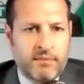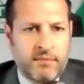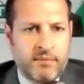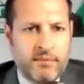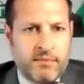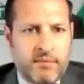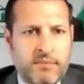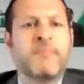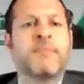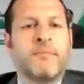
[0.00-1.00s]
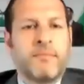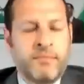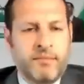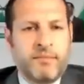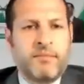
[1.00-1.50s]

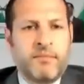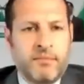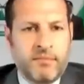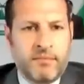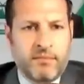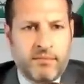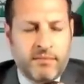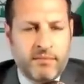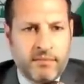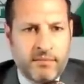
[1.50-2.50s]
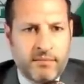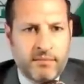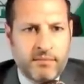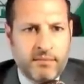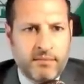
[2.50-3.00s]

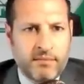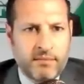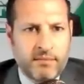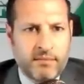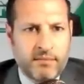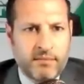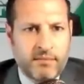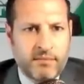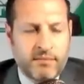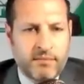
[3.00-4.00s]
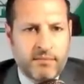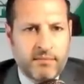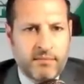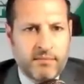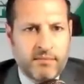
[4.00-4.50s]

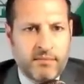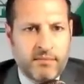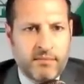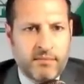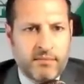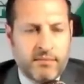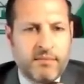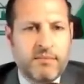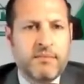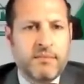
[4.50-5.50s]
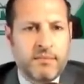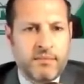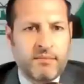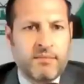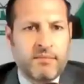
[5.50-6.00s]

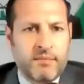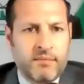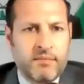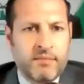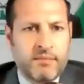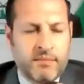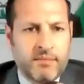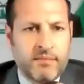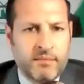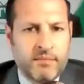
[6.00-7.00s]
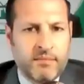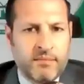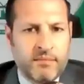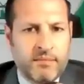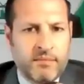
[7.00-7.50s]

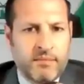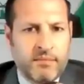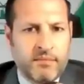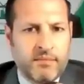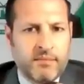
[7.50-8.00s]
This person isn't speaking.